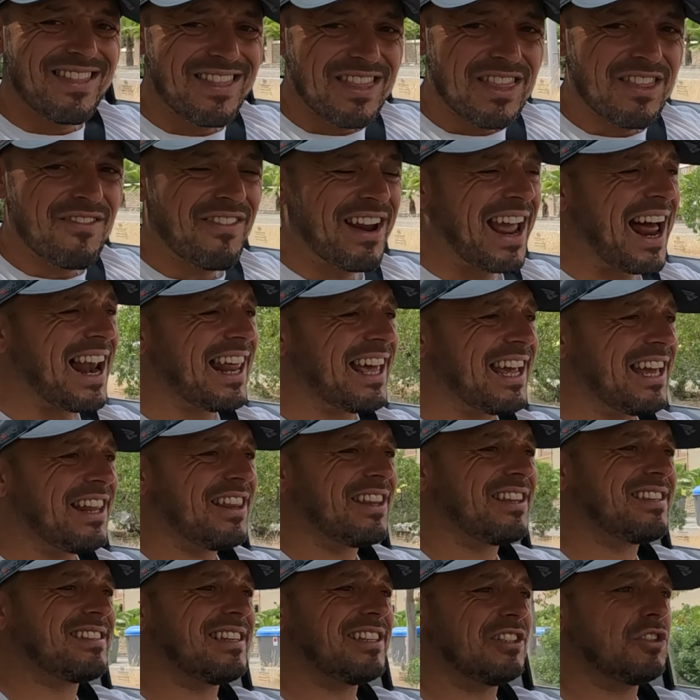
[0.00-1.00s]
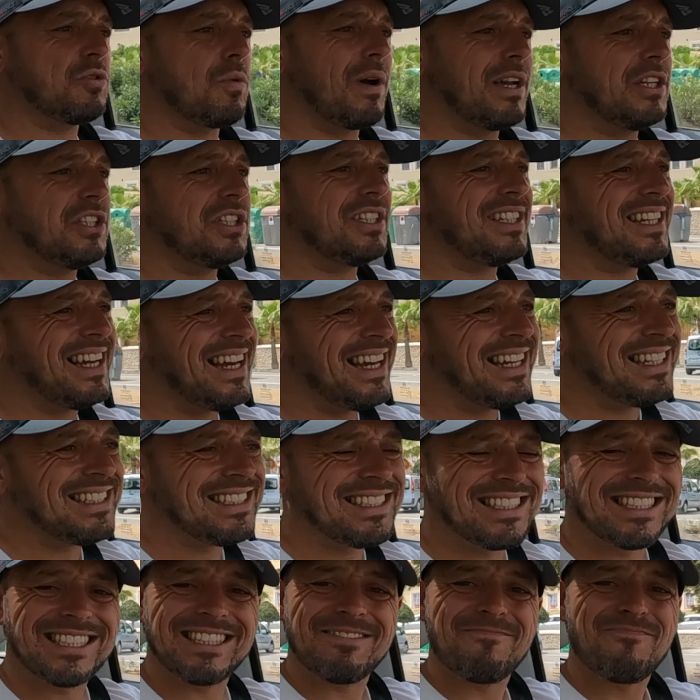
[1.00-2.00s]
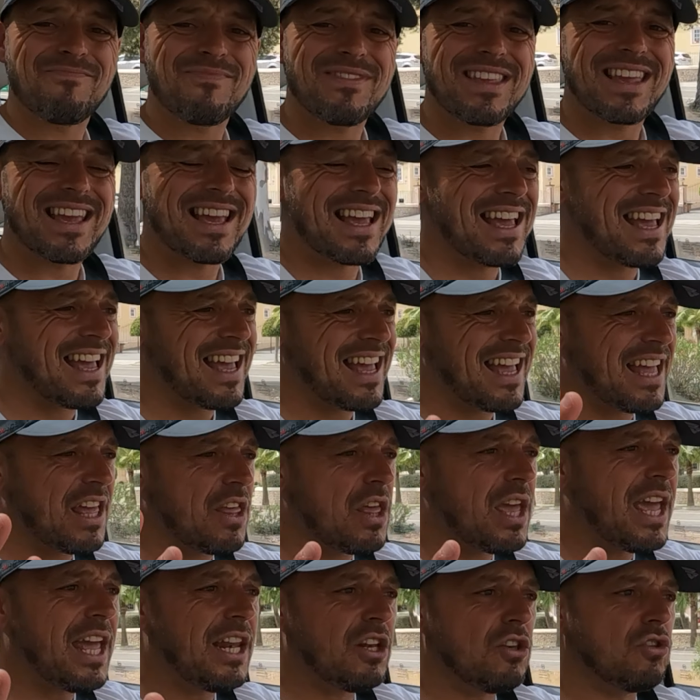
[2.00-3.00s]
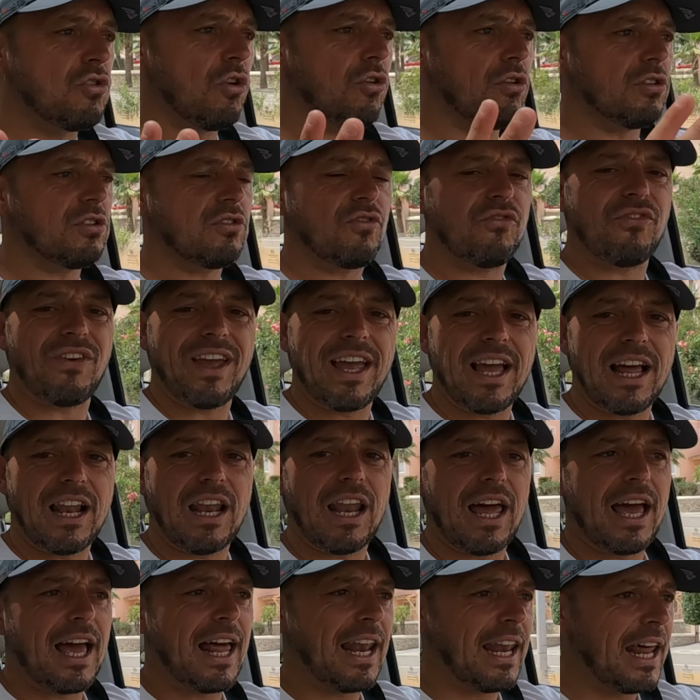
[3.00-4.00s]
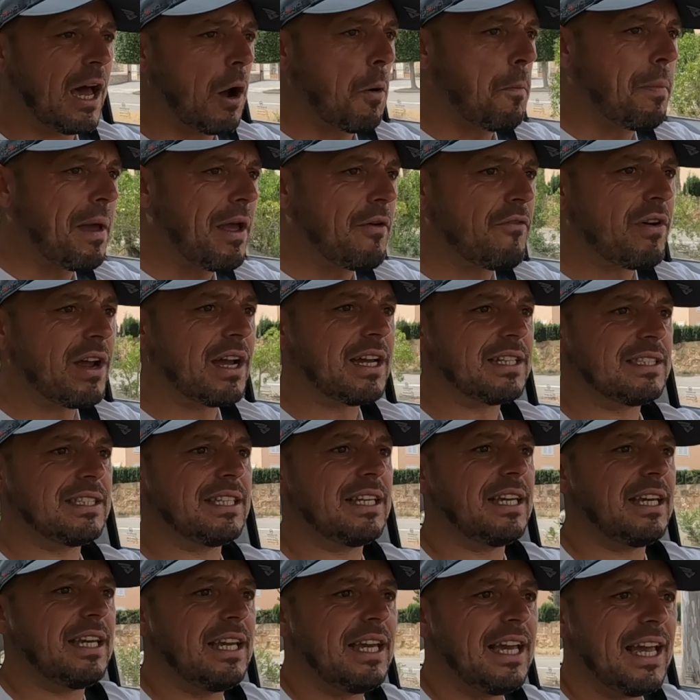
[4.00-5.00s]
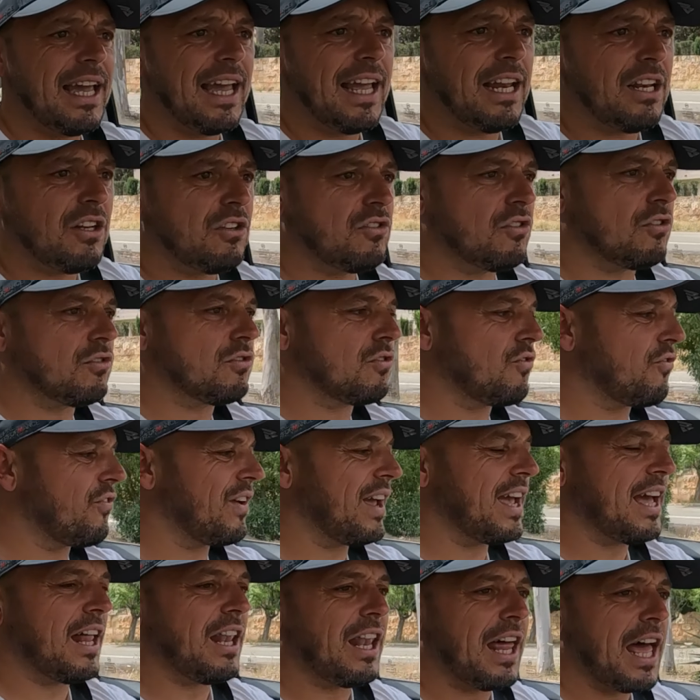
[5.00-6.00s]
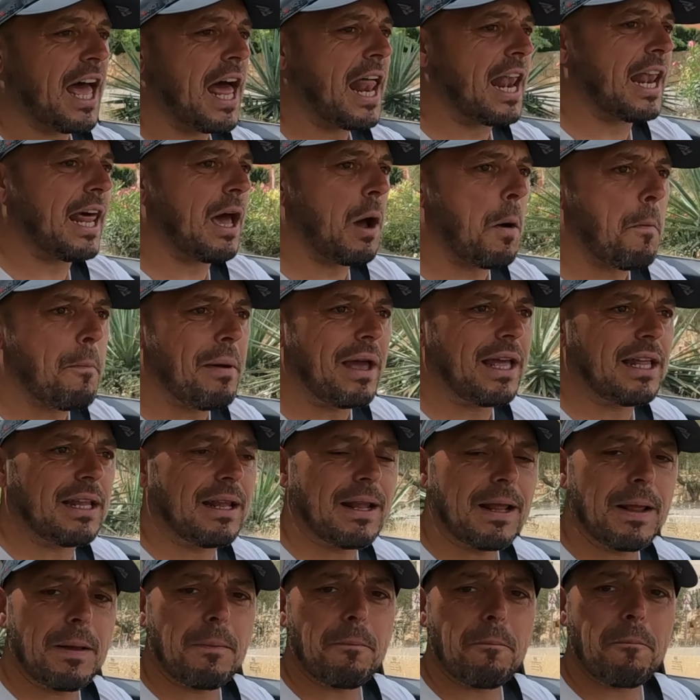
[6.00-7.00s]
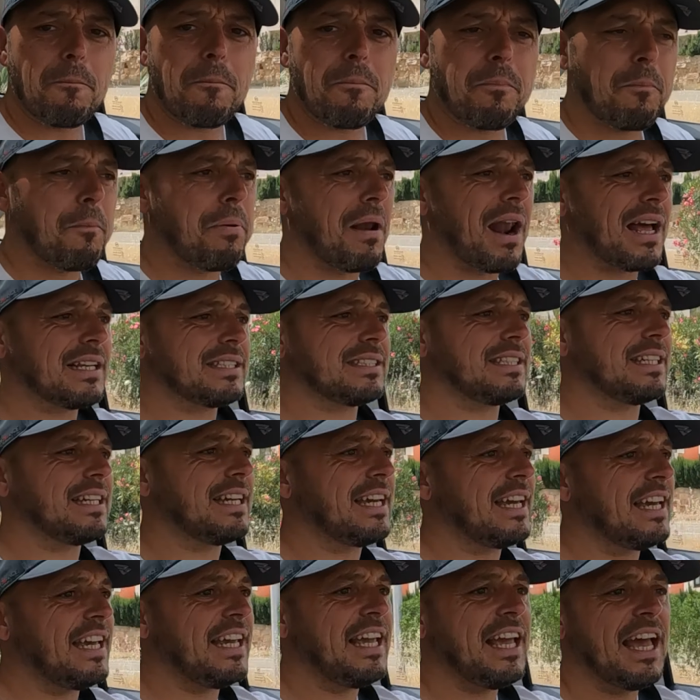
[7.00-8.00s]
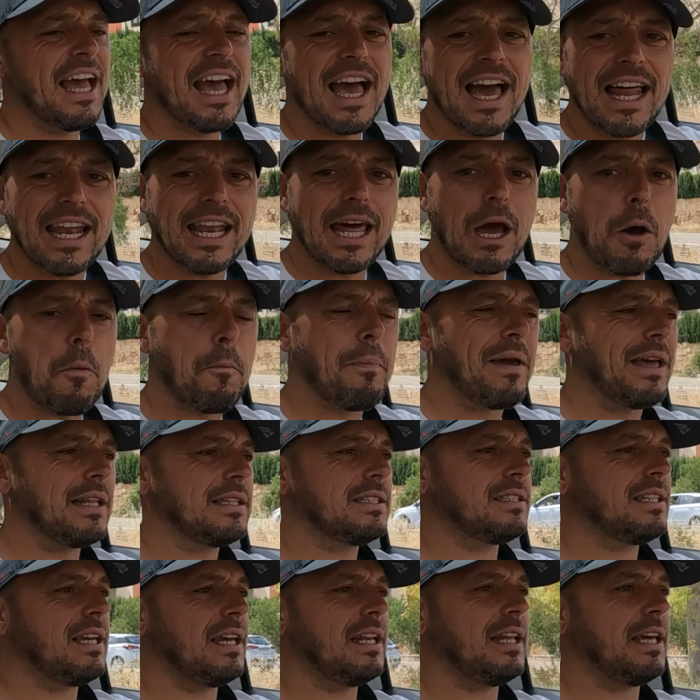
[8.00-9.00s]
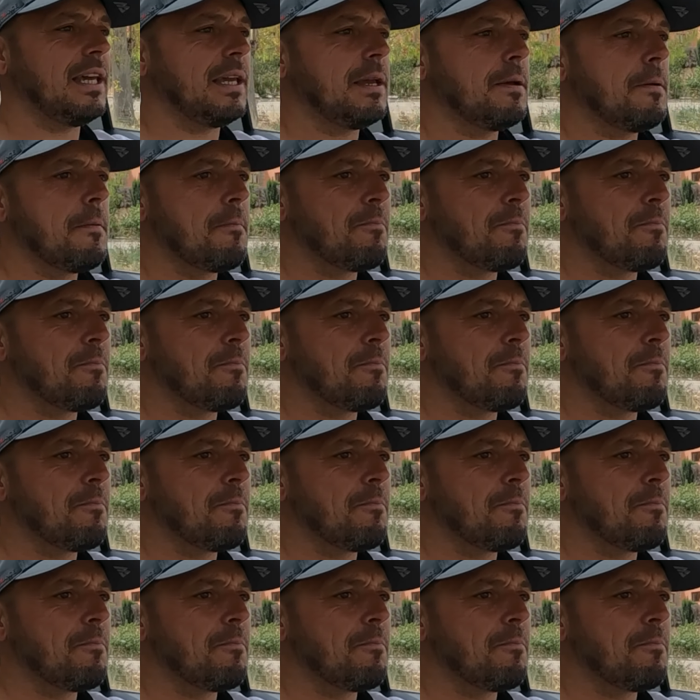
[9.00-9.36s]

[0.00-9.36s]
The reality of the situation is, it does feel a little bit rickety, it does feel a little bit plasticky, a little bit tinny,